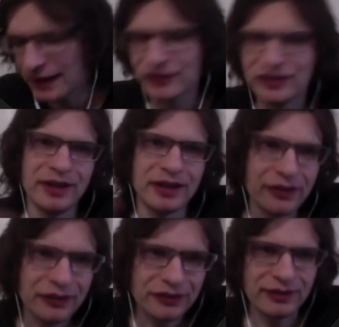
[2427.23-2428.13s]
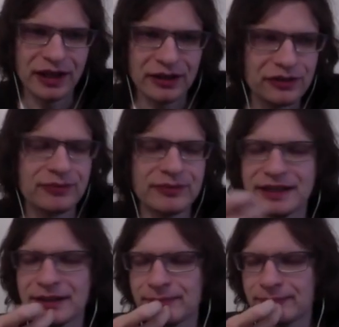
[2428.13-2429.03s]
accept edits and
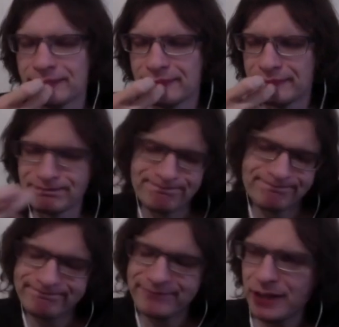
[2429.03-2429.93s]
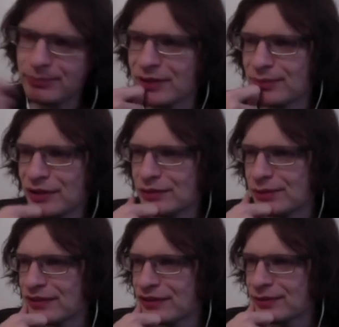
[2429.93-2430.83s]
be
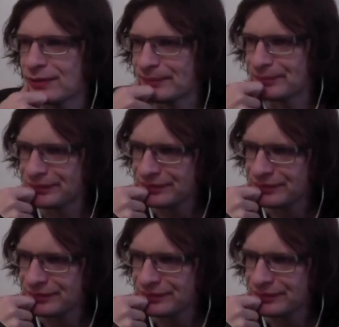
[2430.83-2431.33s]
super flexible.